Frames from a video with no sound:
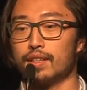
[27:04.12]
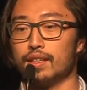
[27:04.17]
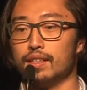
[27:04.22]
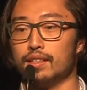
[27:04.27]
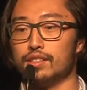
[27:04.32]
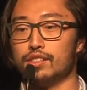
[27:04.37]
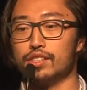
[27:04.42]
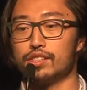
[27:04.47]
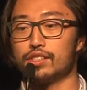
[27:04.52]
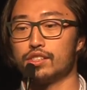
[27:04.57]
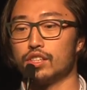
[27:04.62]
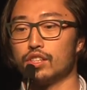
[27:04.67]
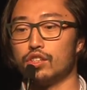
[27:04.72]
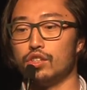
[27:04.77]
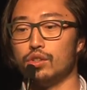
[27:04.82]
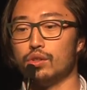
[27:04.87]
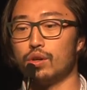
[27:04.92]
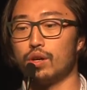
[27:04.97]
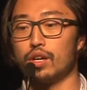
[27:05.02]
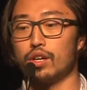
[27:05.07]
Just a
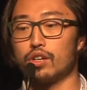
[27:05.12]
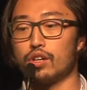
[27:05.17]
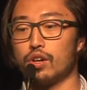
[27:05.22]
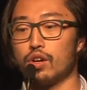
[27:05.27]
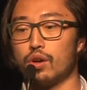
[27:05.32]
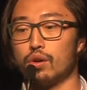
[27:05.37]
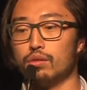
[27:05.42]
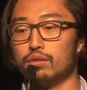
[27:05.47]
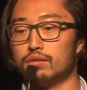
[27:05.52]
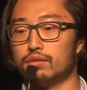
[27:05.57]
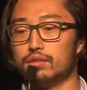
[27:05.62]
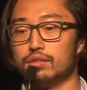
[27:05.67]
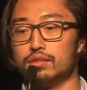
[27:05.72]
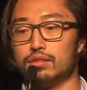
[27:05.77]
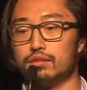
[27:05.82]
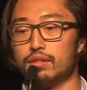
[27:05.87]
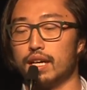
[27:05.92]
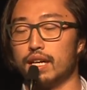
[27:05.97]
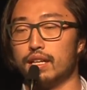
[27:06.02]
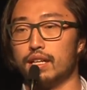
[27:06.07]
QR code
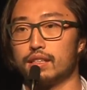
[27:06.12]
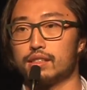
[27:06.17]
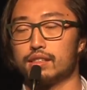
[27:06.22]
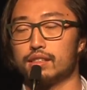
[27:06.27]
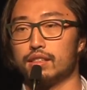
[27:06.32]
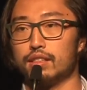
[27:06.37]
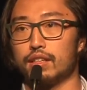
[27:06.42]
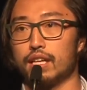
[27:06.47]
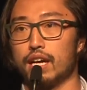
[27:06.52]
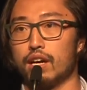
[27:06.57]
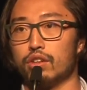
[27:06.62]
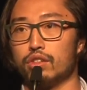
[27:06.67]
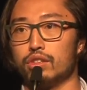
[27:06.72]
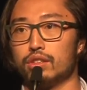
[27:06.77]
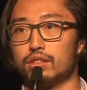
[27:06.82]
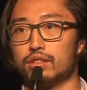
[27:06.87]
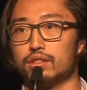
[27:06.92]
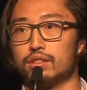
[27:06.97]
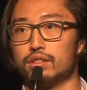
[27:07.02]
right next to the counter.